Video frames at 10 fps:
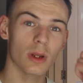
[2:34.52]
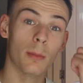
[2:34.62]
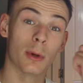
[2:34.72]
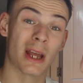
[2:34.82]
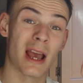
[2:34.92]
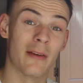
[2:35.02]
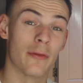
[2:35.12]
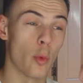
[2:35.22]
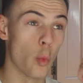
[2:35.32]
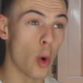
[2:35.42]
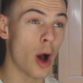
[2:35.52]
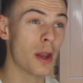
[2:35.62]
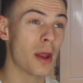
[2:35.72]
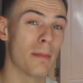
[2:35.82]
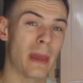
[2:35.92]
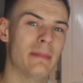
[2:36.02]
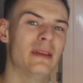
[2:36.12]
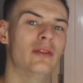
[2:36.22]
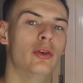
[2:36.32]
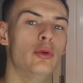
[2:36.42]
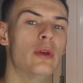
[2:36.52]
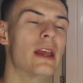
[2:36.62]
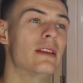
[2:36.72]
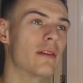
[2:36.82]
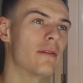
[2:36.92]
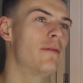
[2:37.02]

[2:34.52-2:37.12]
I'm going to have one, maybe 2 days